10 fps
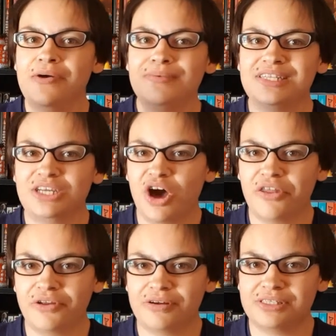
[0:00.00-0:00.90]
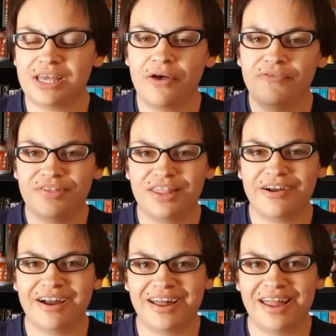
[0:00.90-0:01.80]
with the author herself,
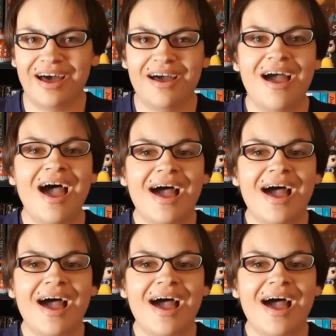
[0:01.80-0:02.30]
Sara Ella.